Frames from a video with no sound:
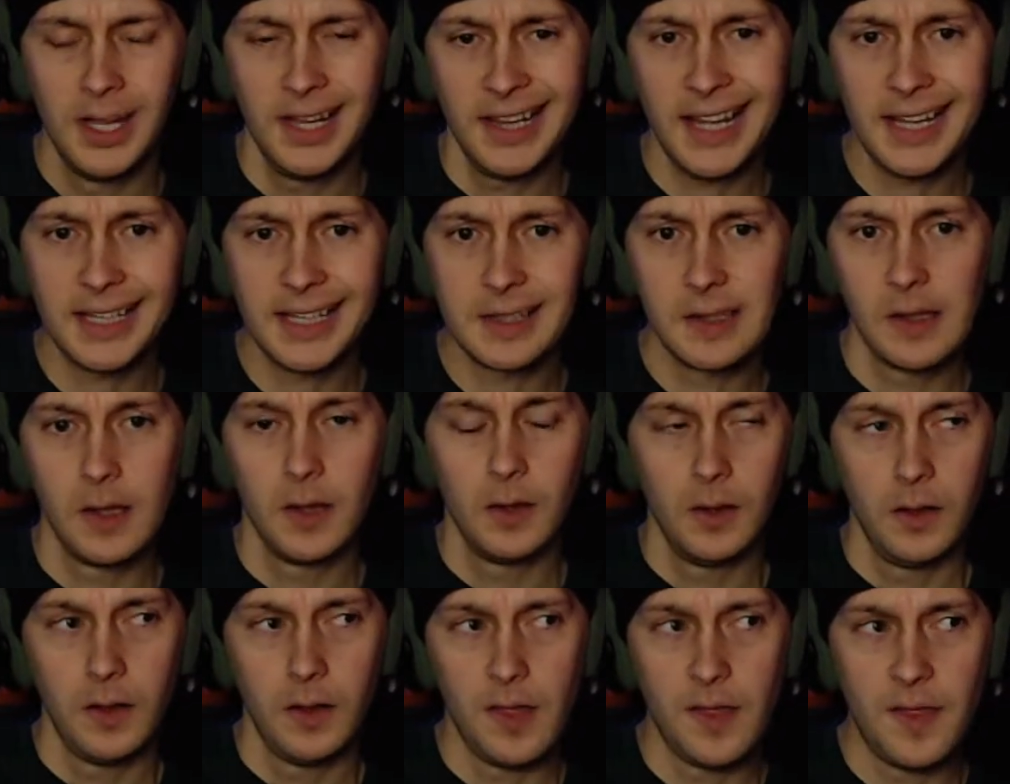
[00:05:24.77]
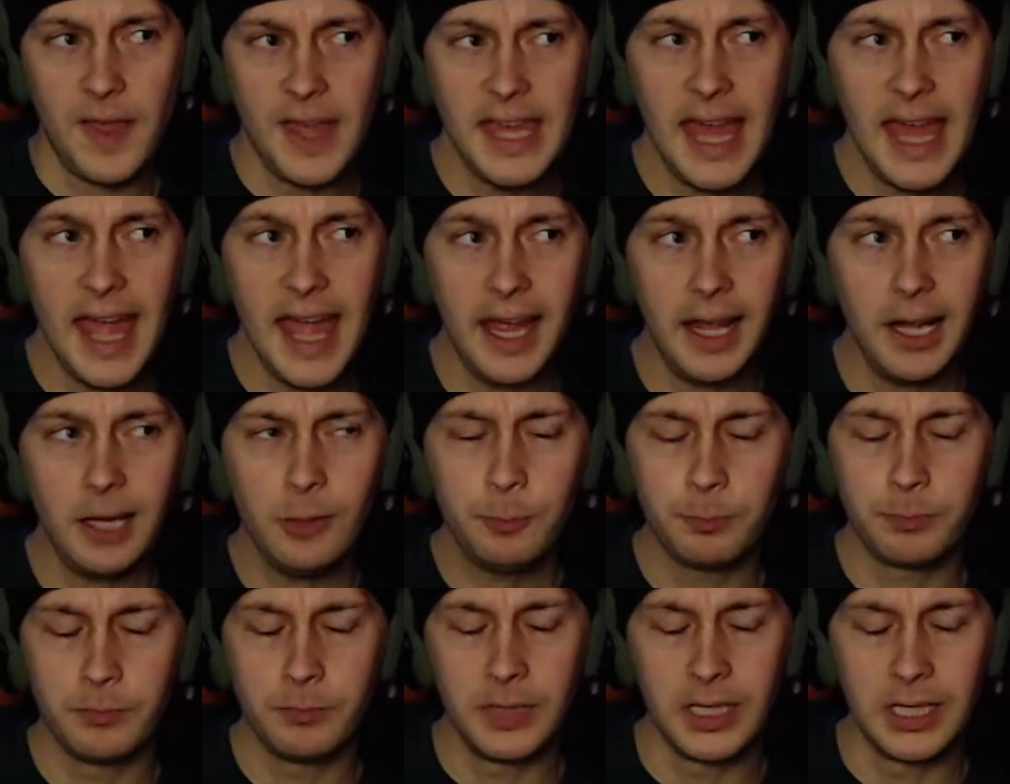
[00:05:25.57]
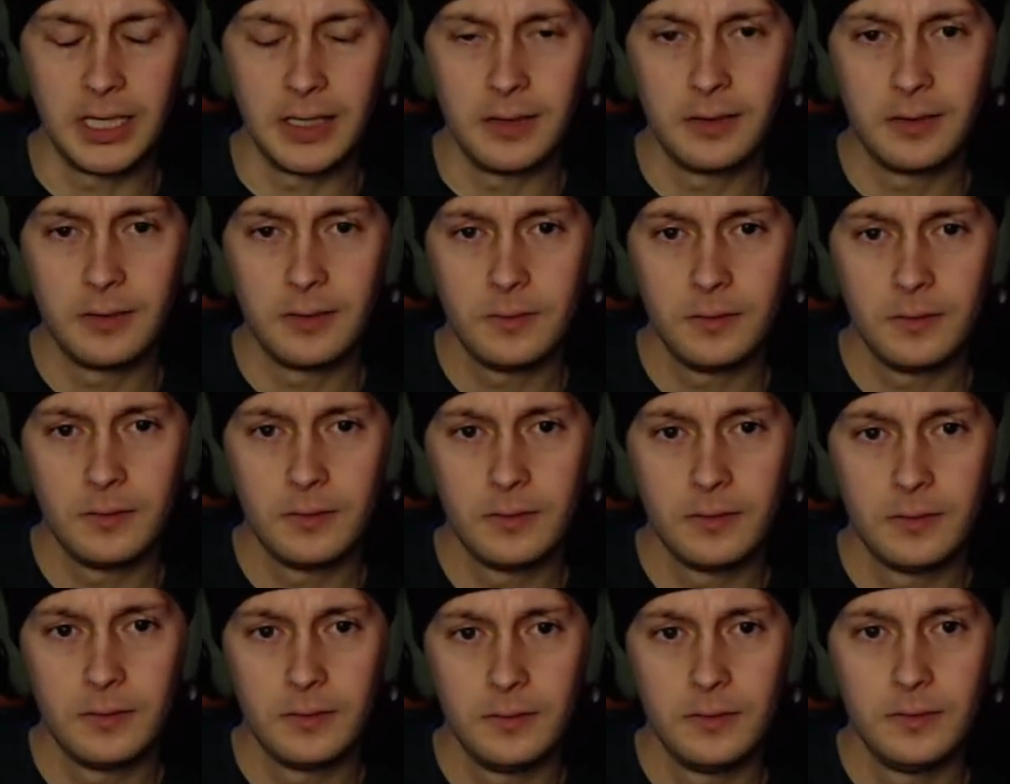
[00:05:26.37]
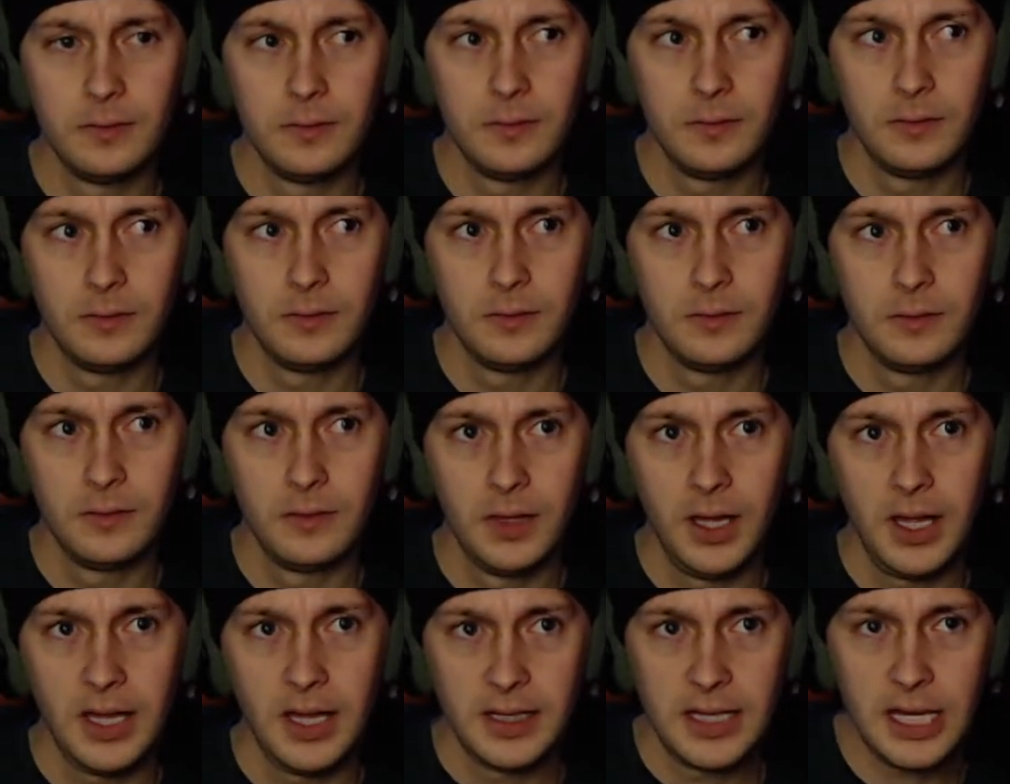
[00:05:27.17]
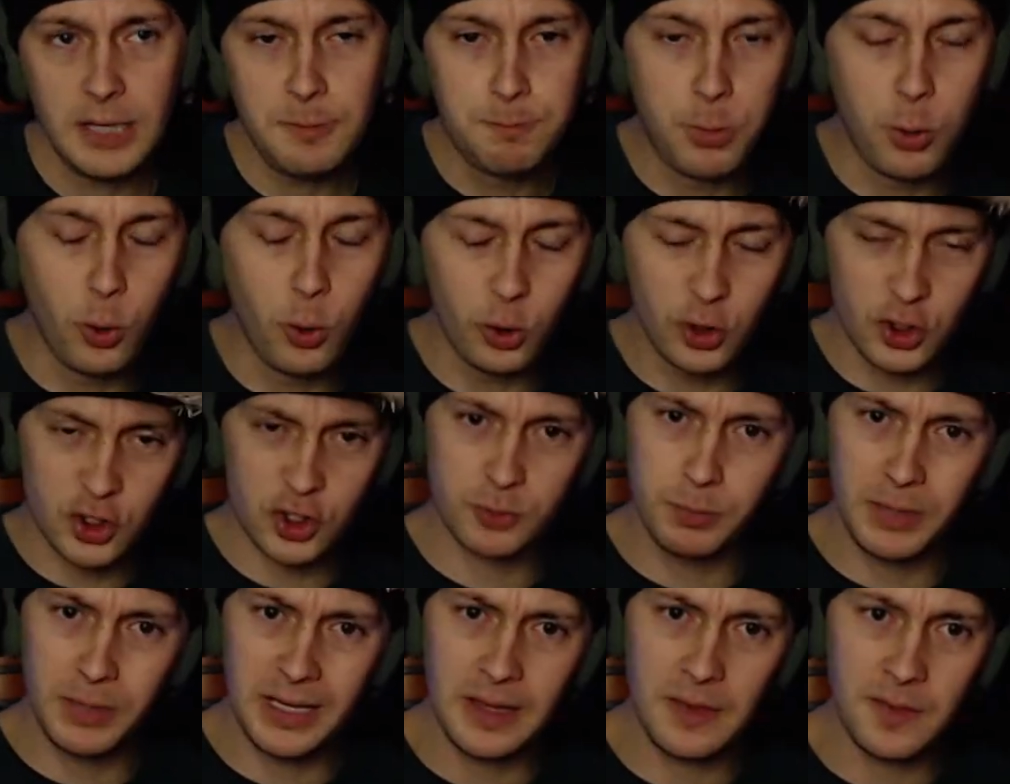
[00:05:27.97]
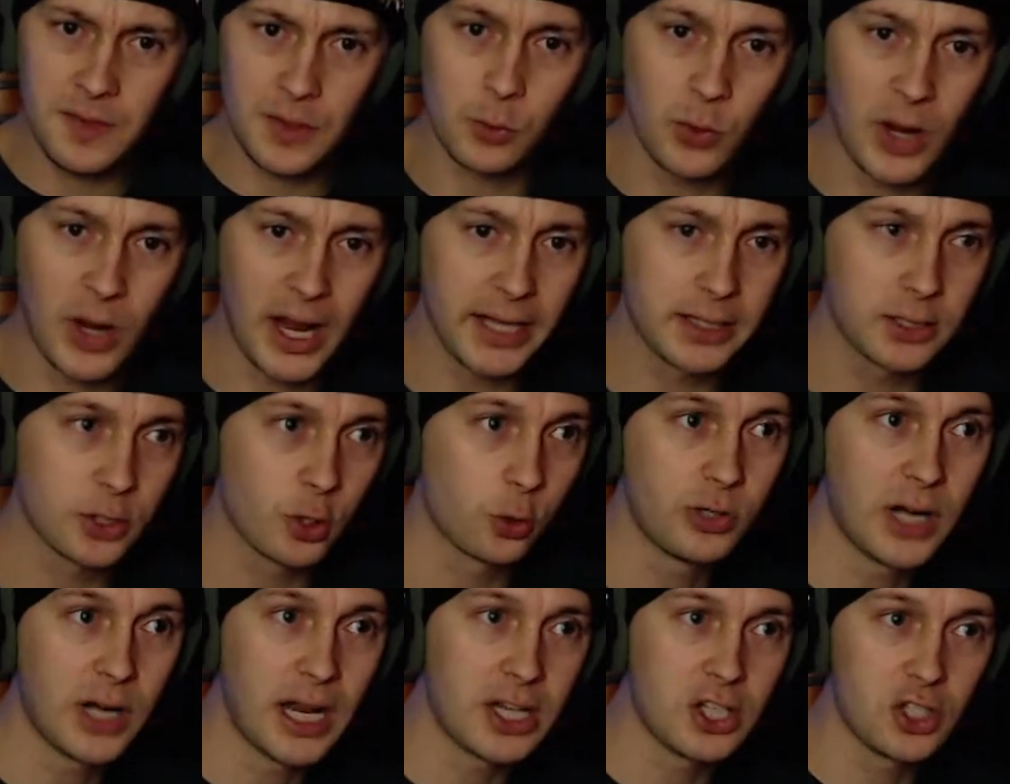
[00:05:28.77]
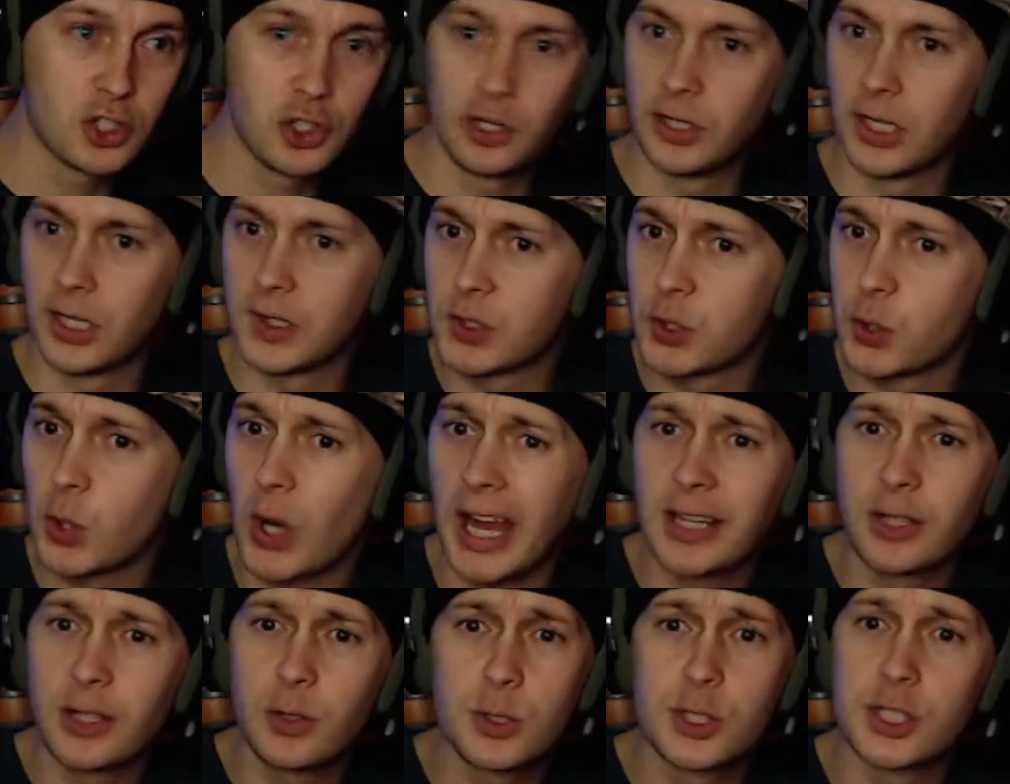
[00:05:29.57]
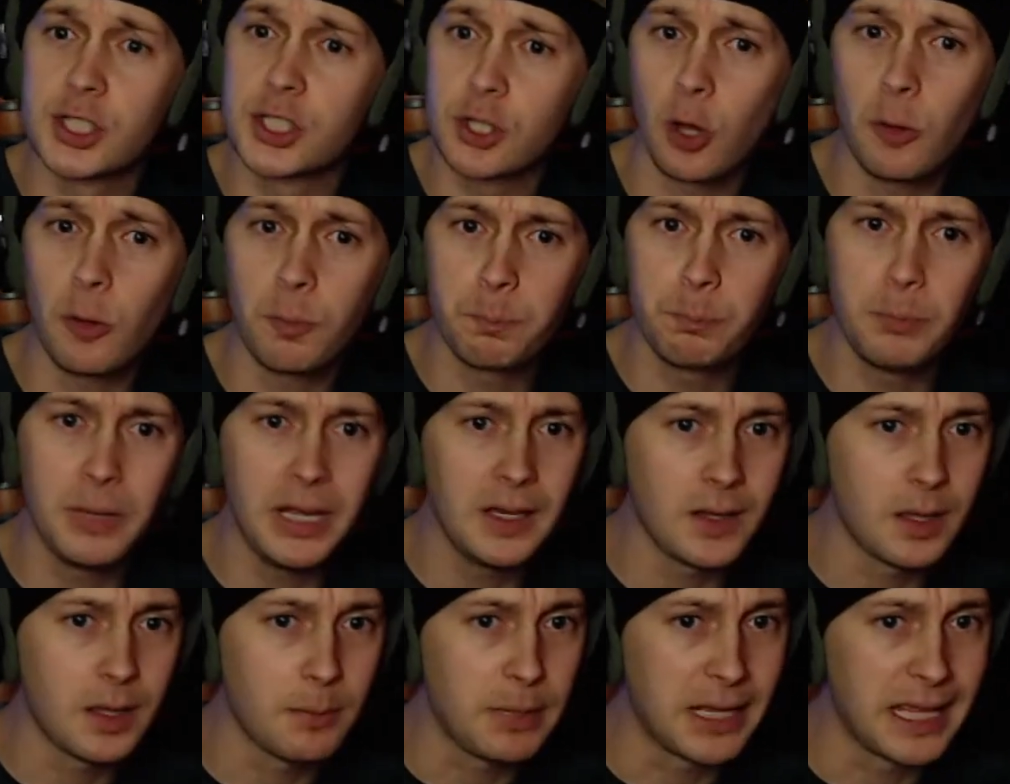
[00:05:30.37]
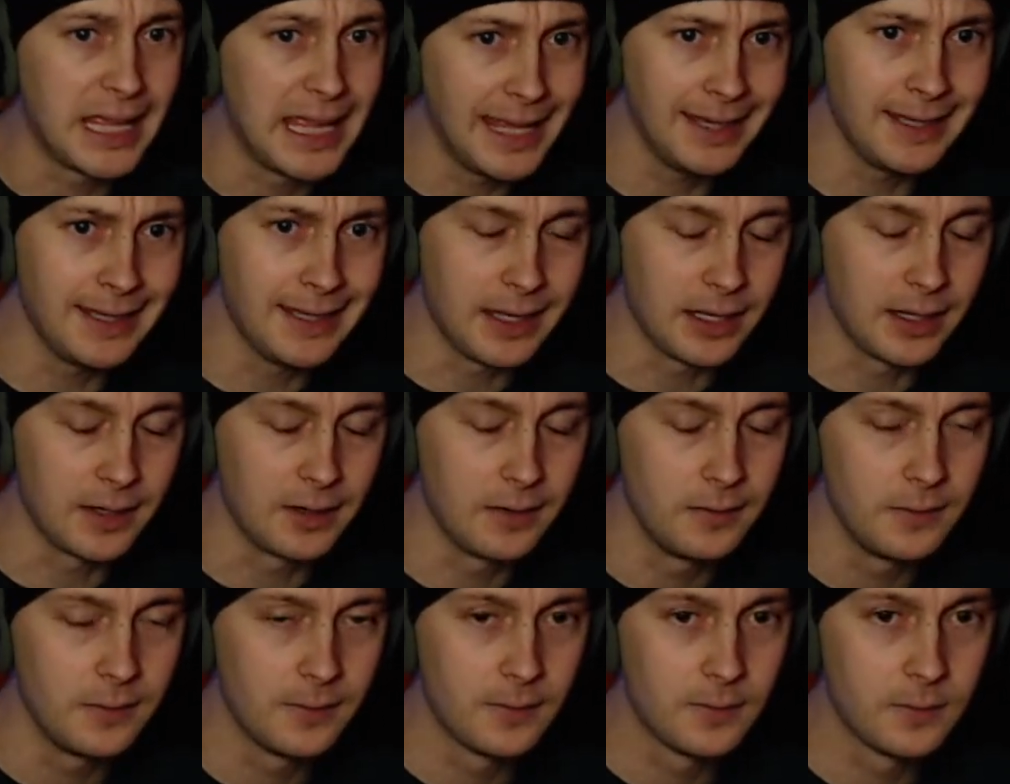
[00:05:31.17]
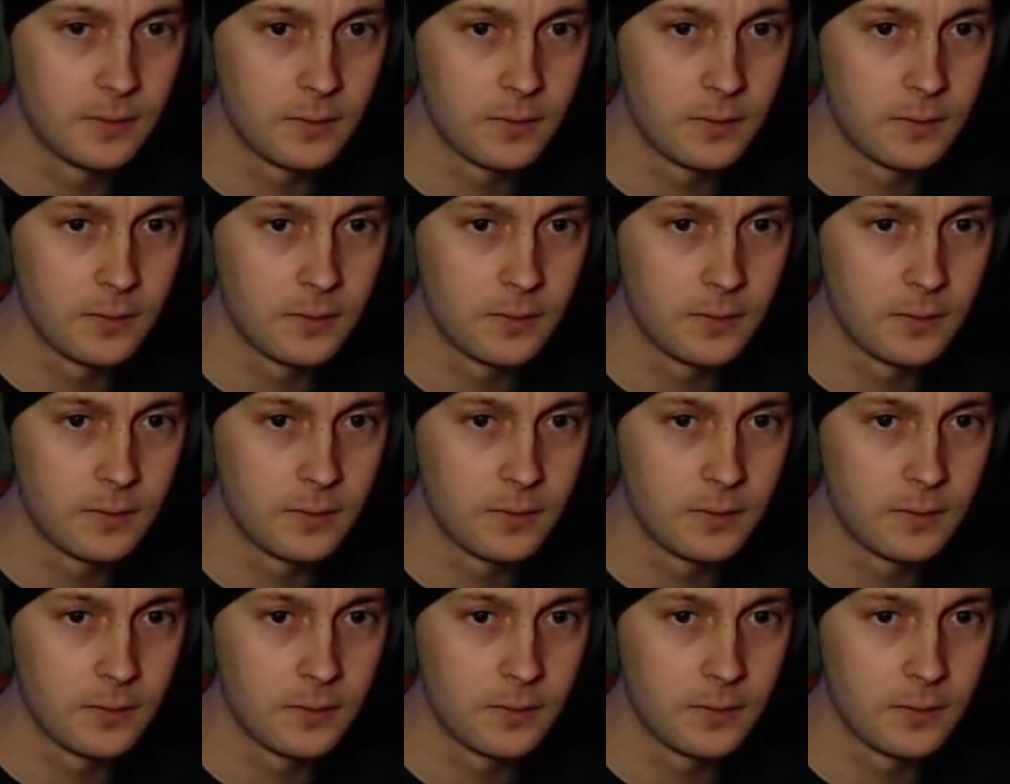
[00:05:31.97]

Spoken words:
Like, they helped me. They pushed me in the right direction. They tried to stop me in the beginning.